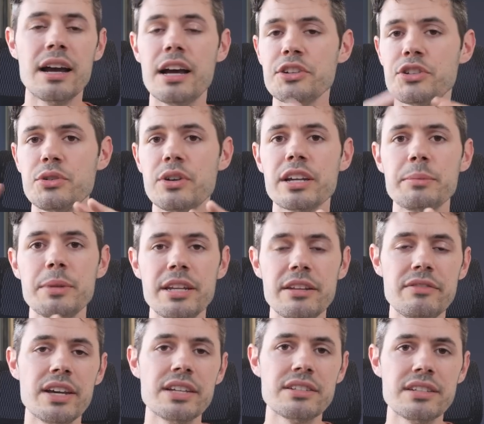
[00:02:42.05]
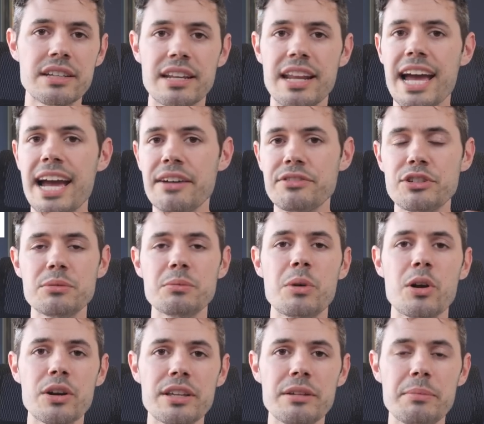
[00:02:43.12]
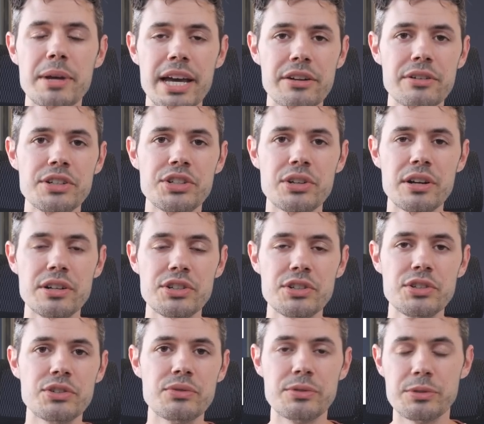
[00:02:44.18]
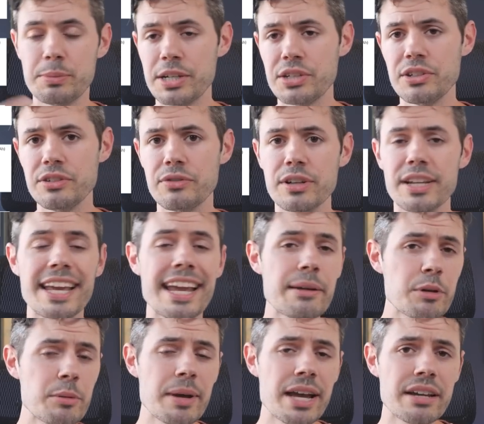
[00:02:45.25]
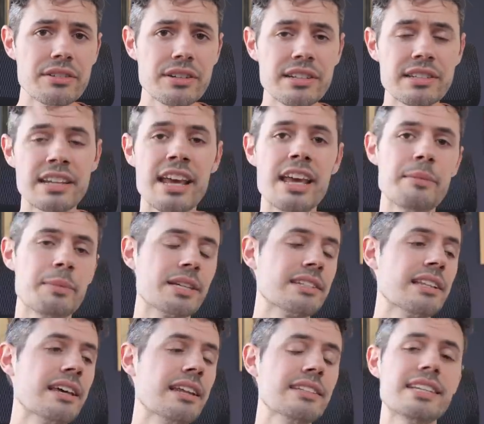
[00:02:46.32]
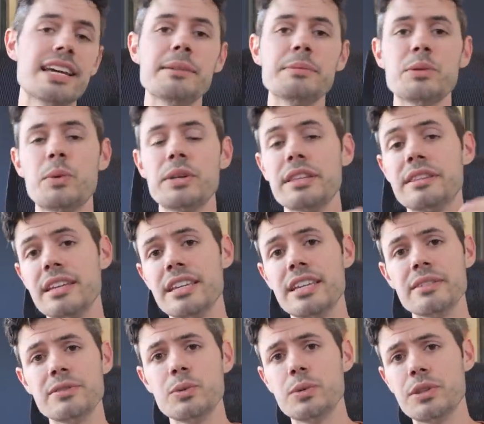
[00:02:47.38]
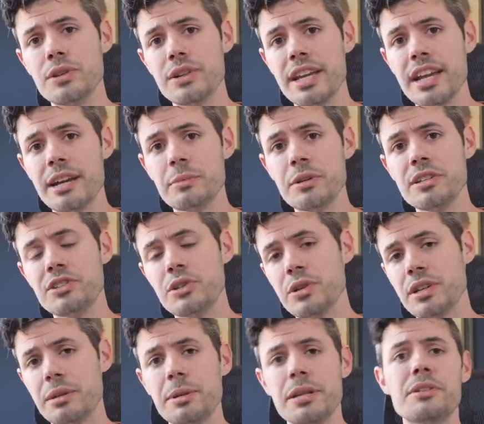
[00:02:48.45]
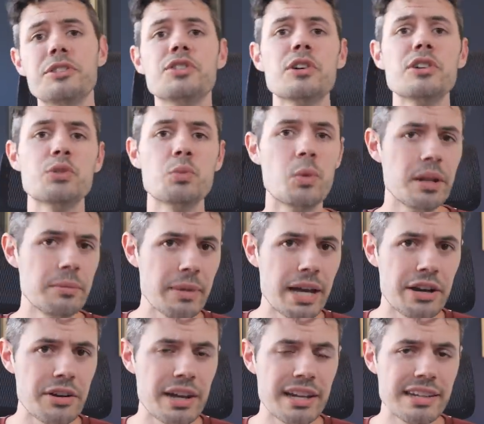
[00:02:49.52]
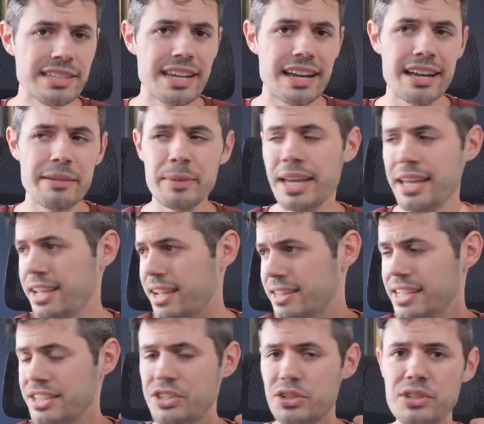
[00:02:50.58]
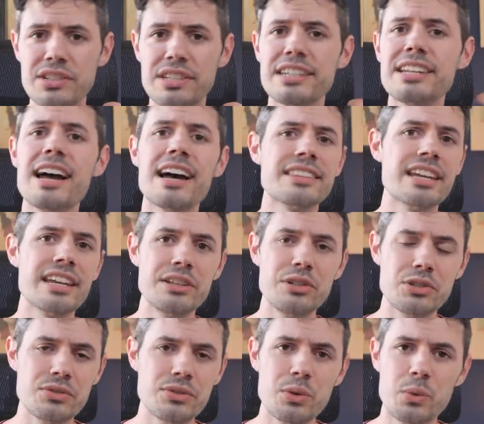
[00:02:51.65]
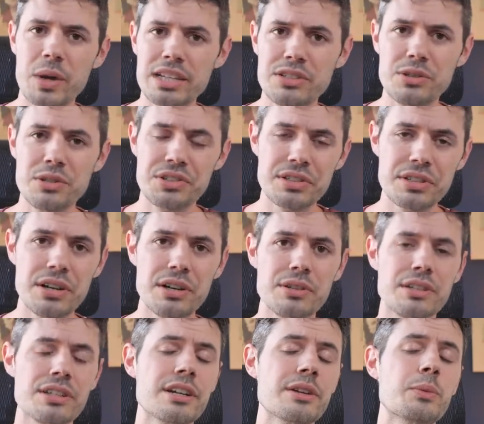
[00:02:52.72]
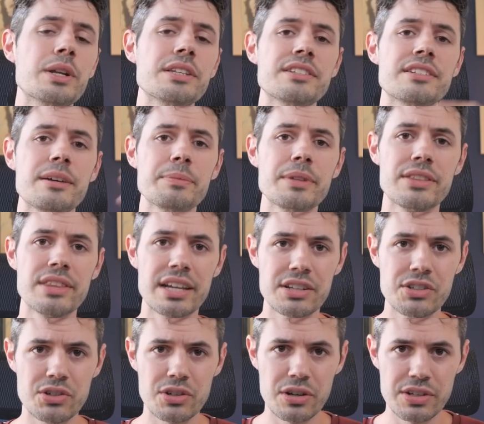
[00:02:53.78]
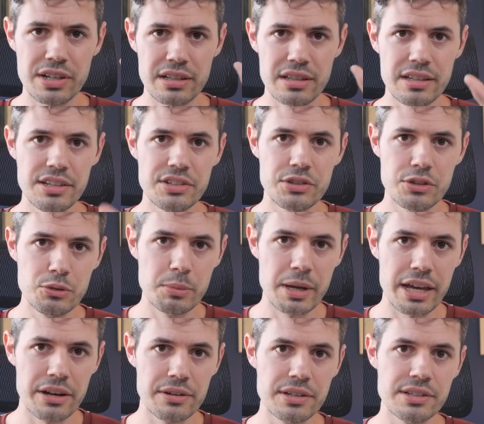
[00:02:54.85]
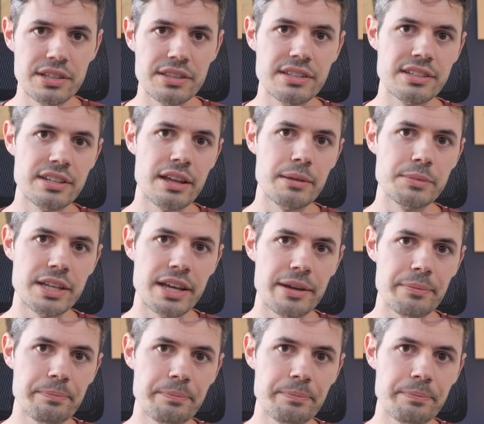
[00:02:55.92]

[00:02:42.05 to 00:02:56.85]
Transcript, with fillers: I also recommend investing in aftermarket battery chargers, especially for camera batteries, because a lot of the times the one that they give you with your camera is only going to be able to charge one battery at a time, and that's just not that useful, way too slow. You're going to want something that can charge at least two batteries at the same time.